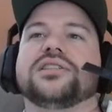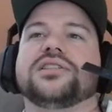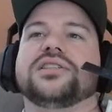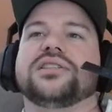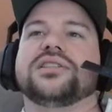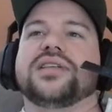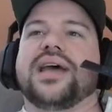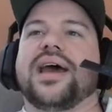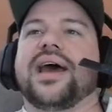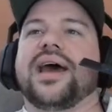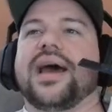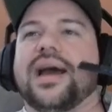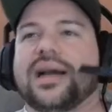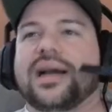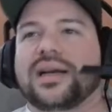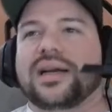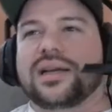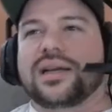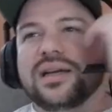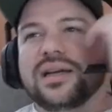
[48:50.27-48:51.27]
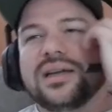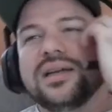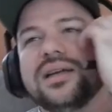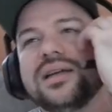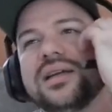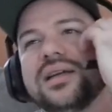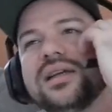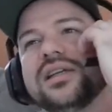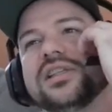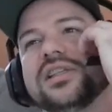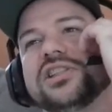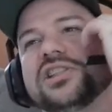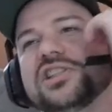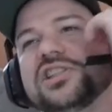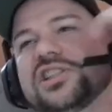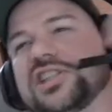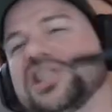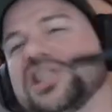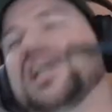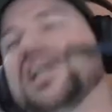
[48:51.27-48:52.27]
Sack.
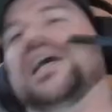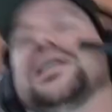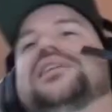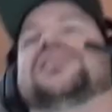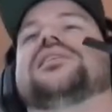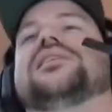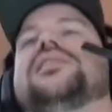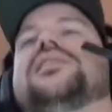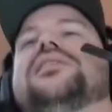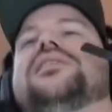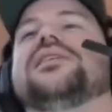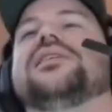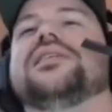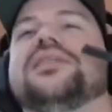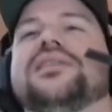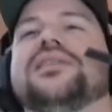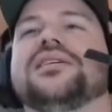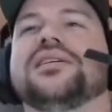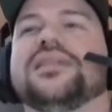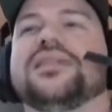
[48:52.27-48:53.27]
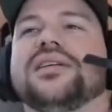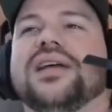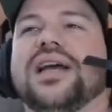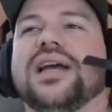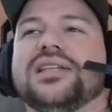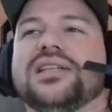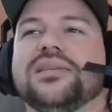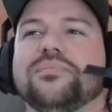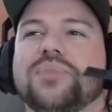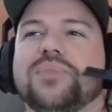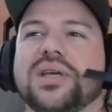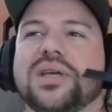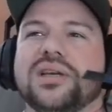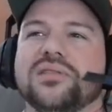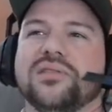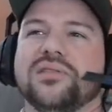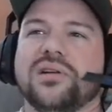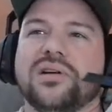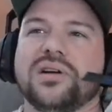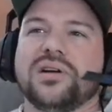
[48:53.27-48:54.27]
Shit. That's a big
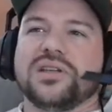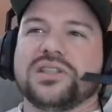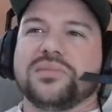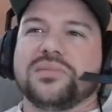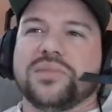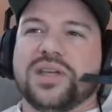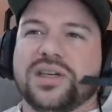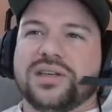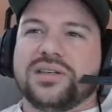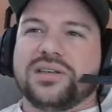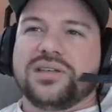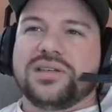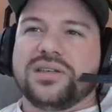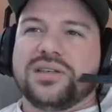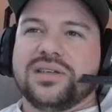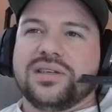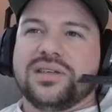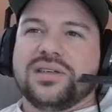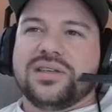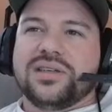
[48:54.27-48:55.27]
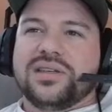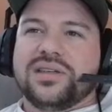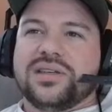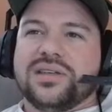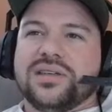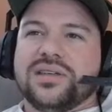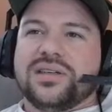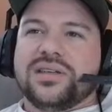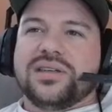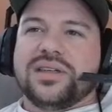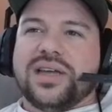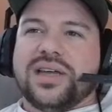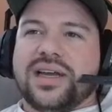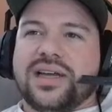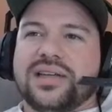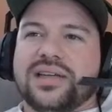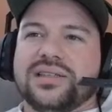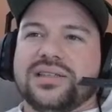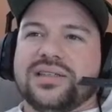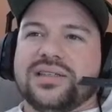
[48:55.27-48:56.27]
loss, man.
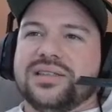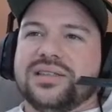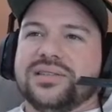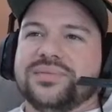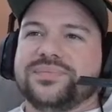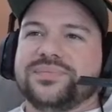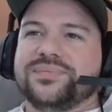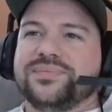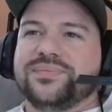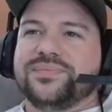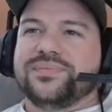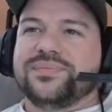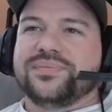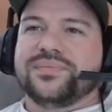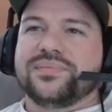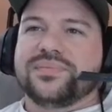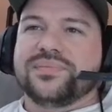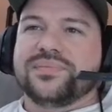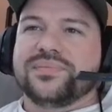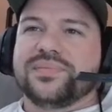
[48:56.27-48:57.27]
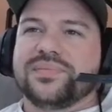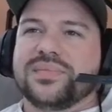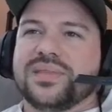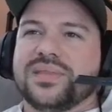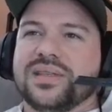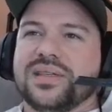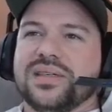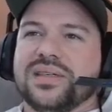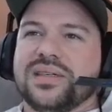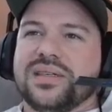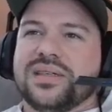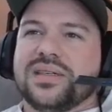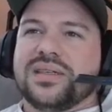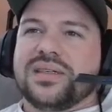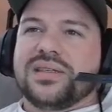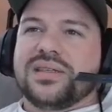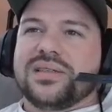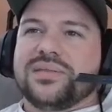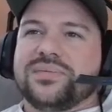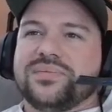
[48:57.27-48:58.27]
That's huge. That's
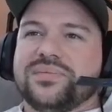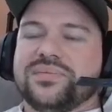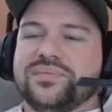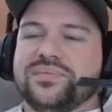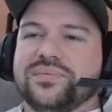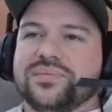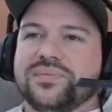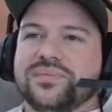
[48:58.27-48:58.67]
Kenneth Murray.